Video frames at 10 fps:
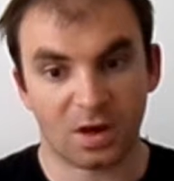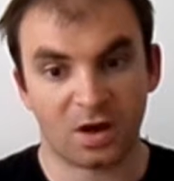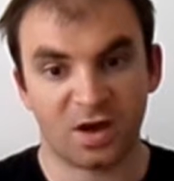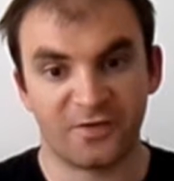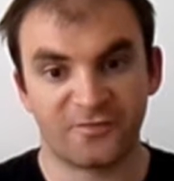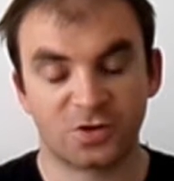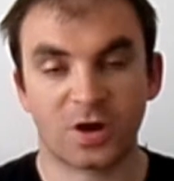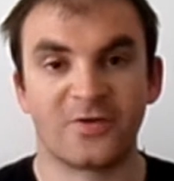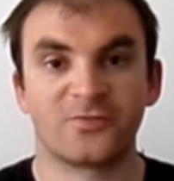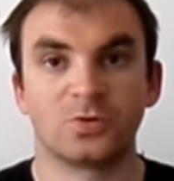I've
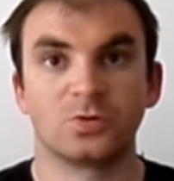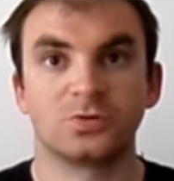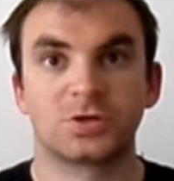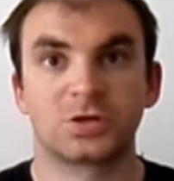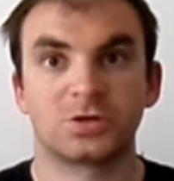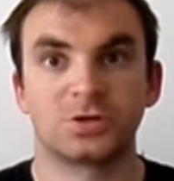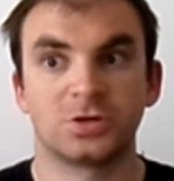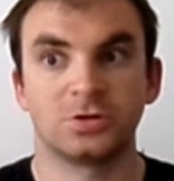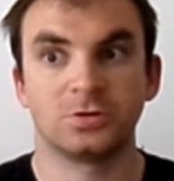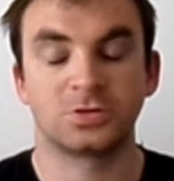travelled
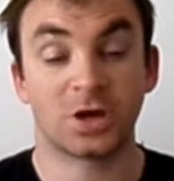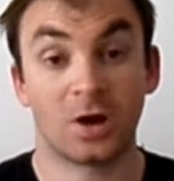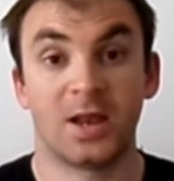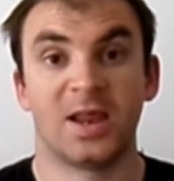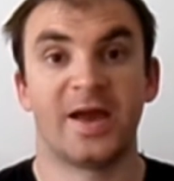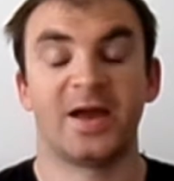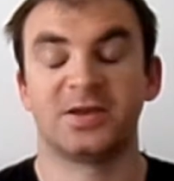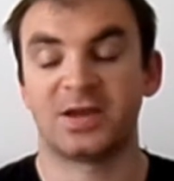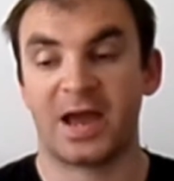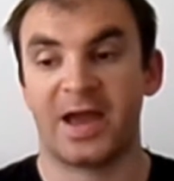to
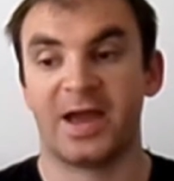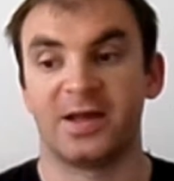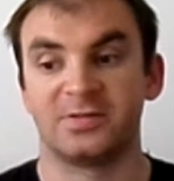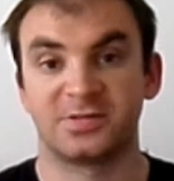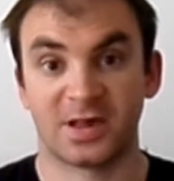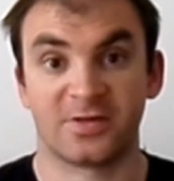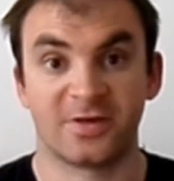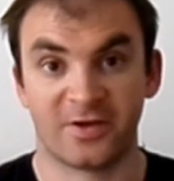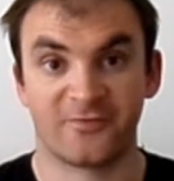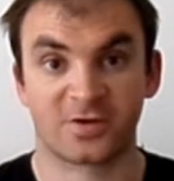Thailand and South
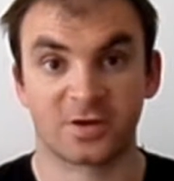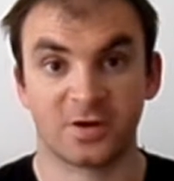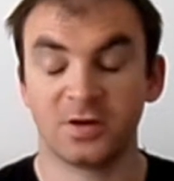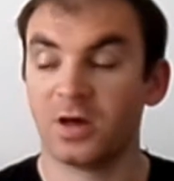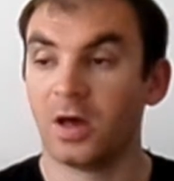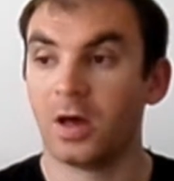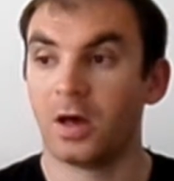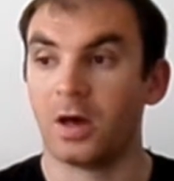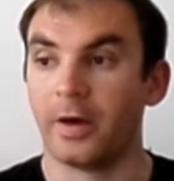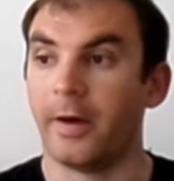Africa,
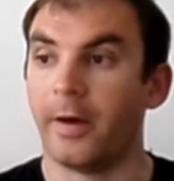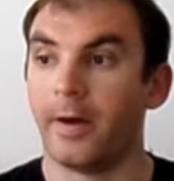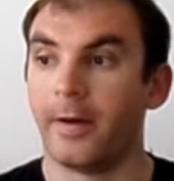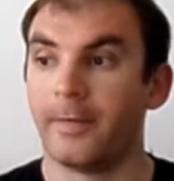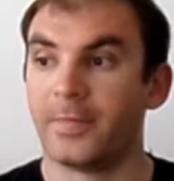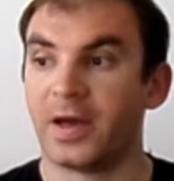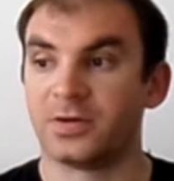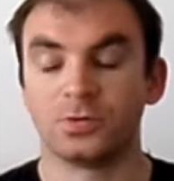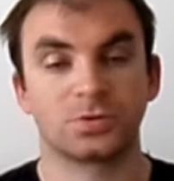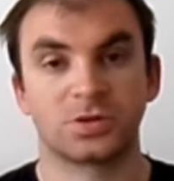
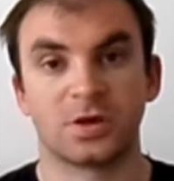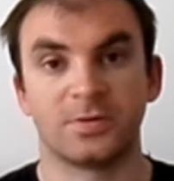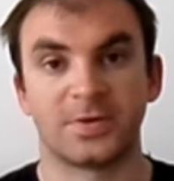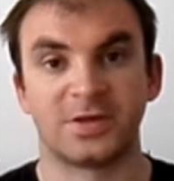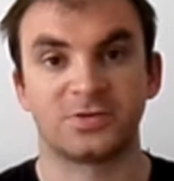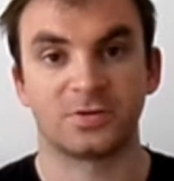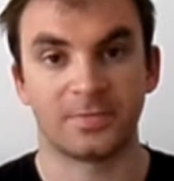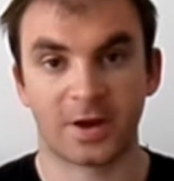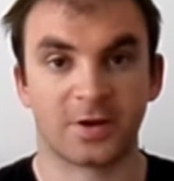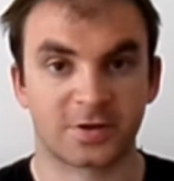and also been to
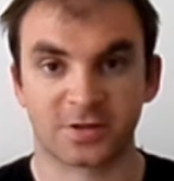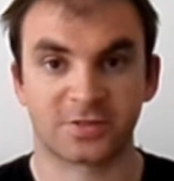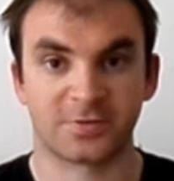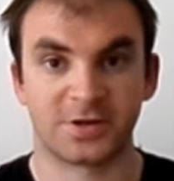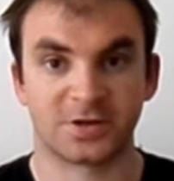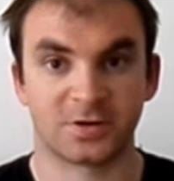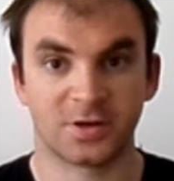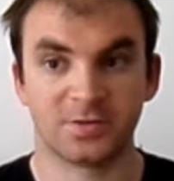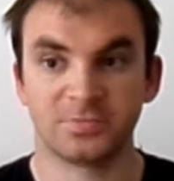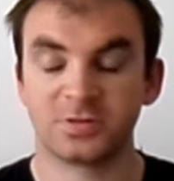America 3
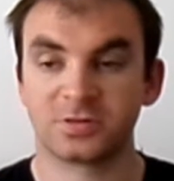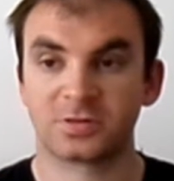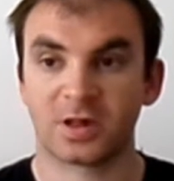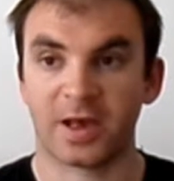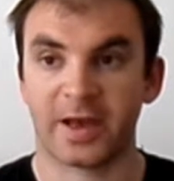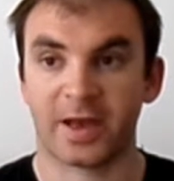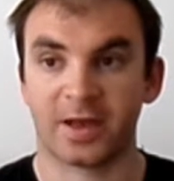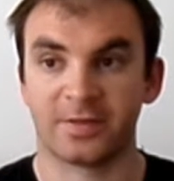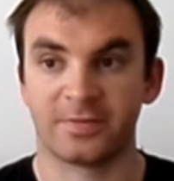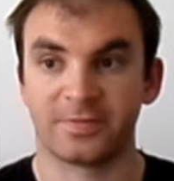times,
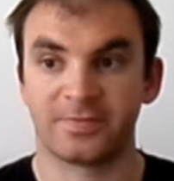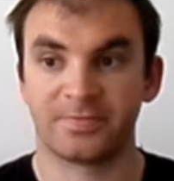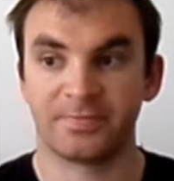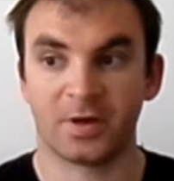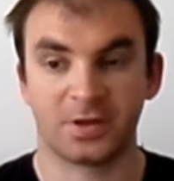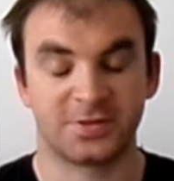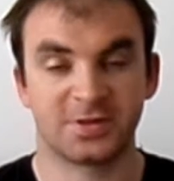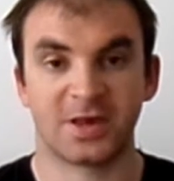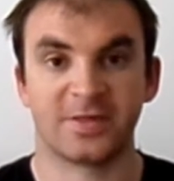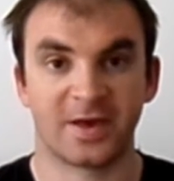and I'd
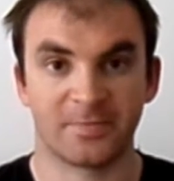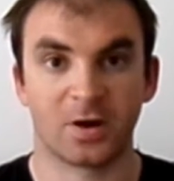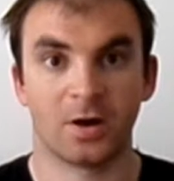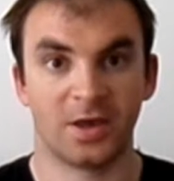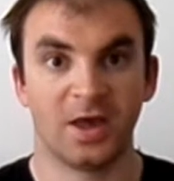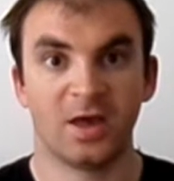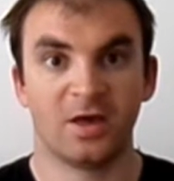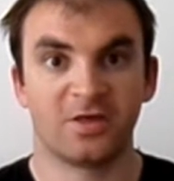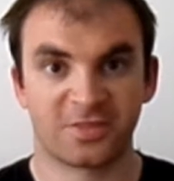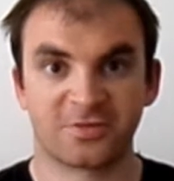say they're my
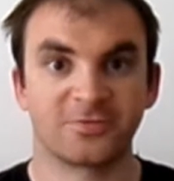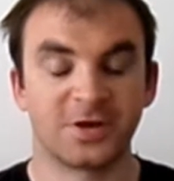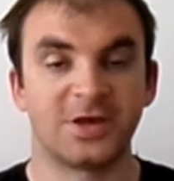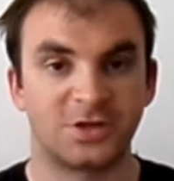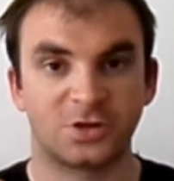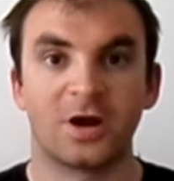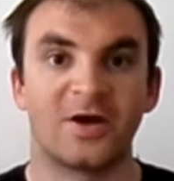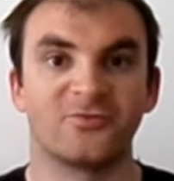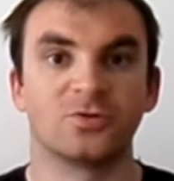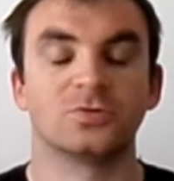3
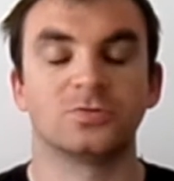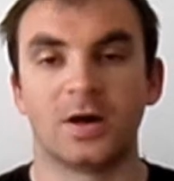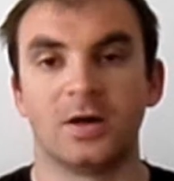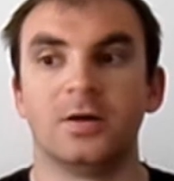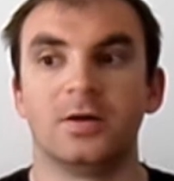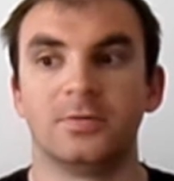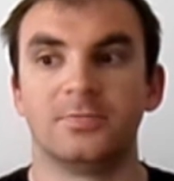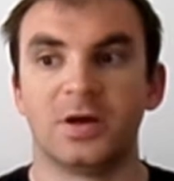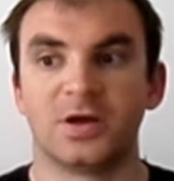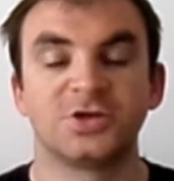travel
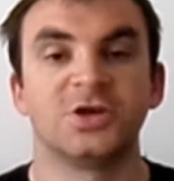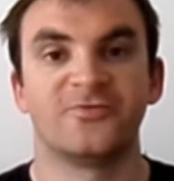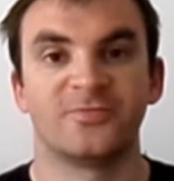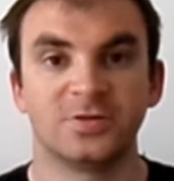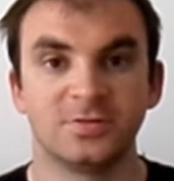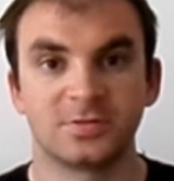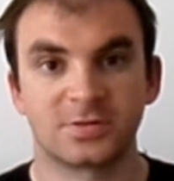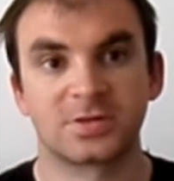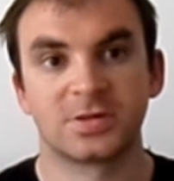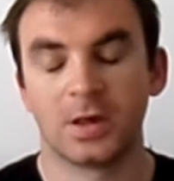
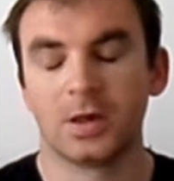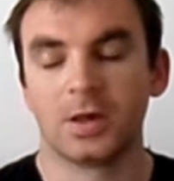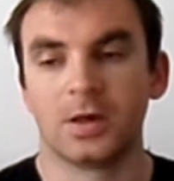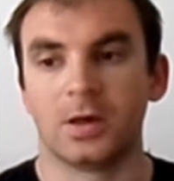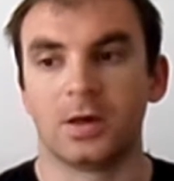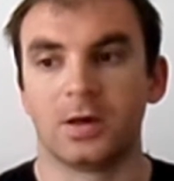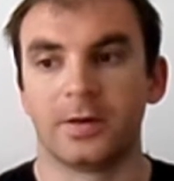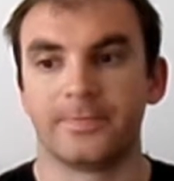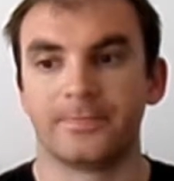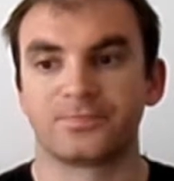achievements,
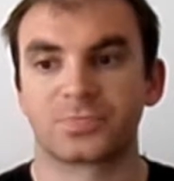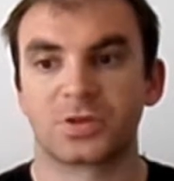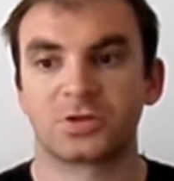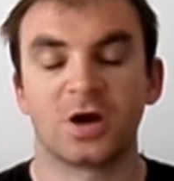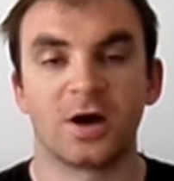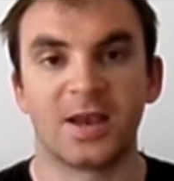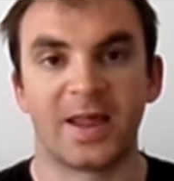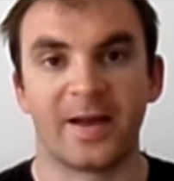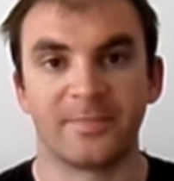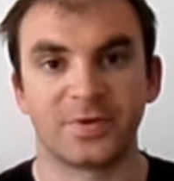
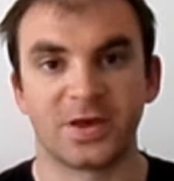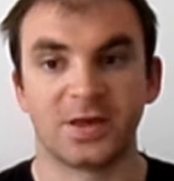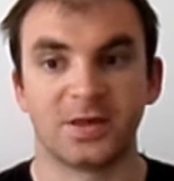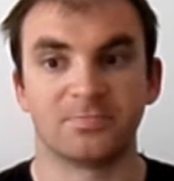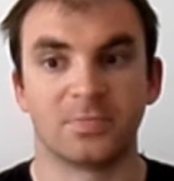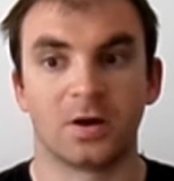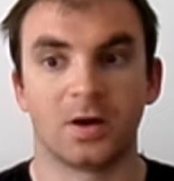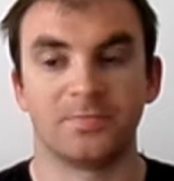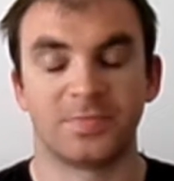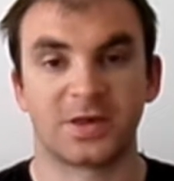Thailand being
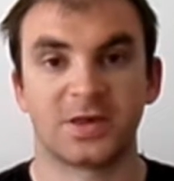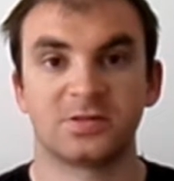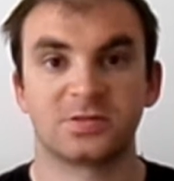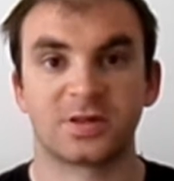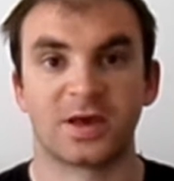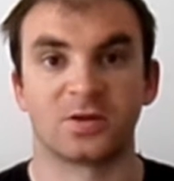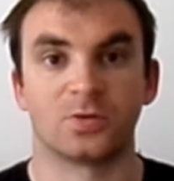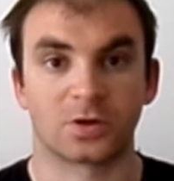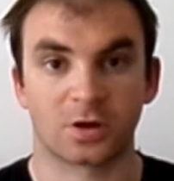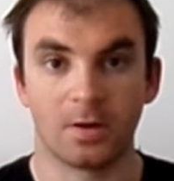my biggest, and I
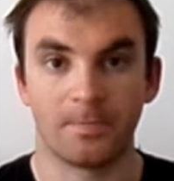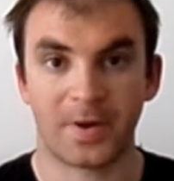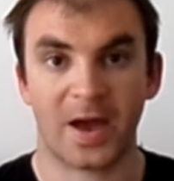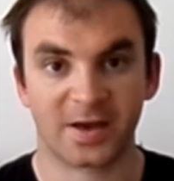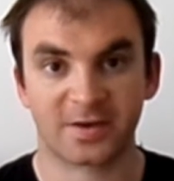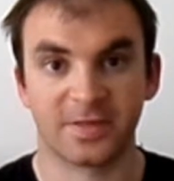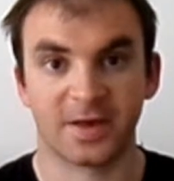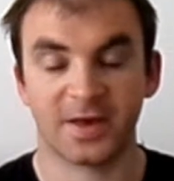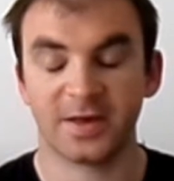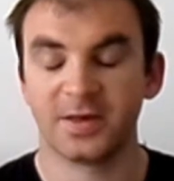want to go back
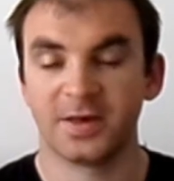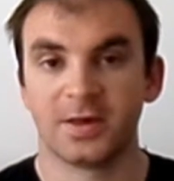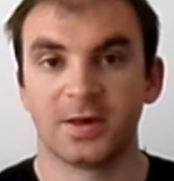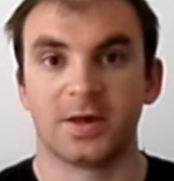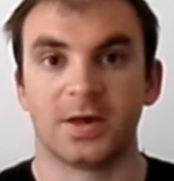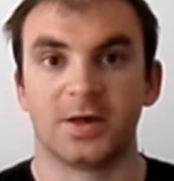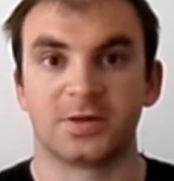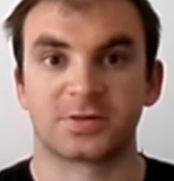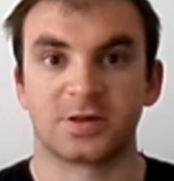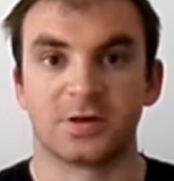there,
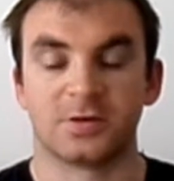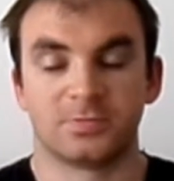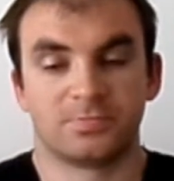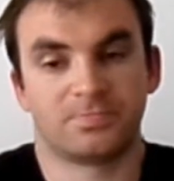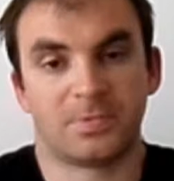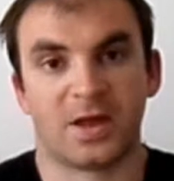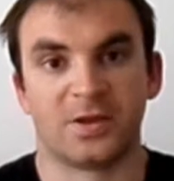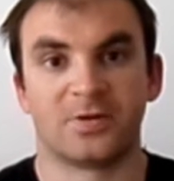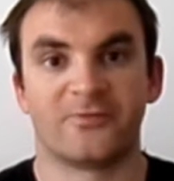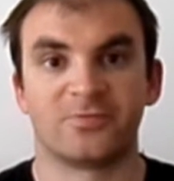so
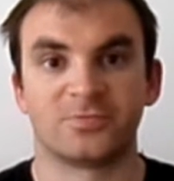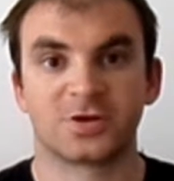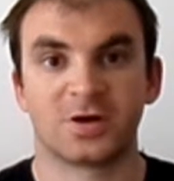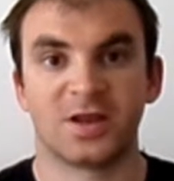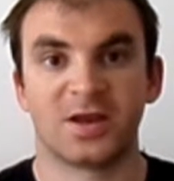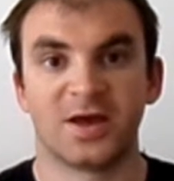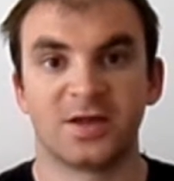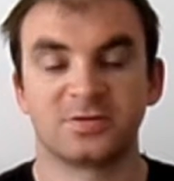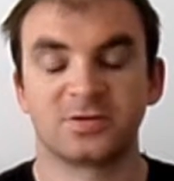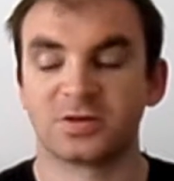anyone from
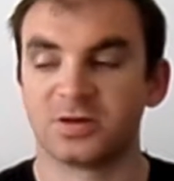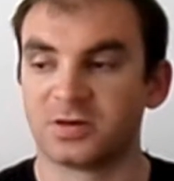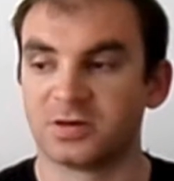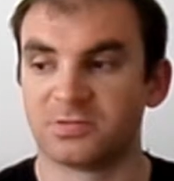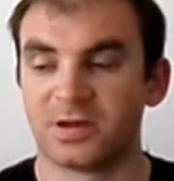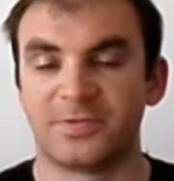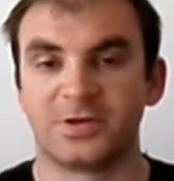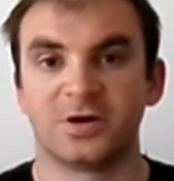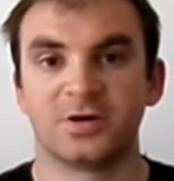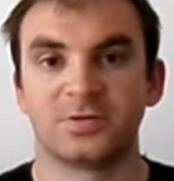Thailand, let me
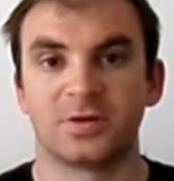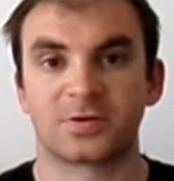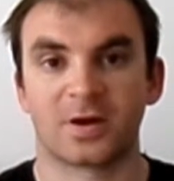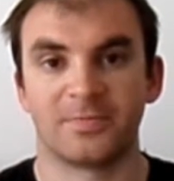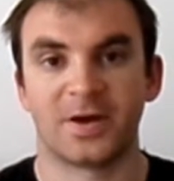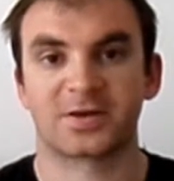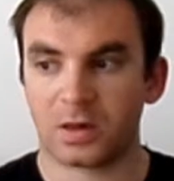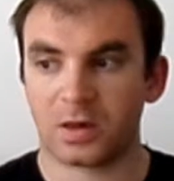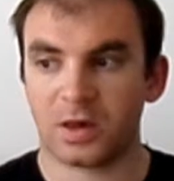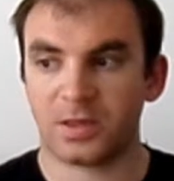know and I'll come back.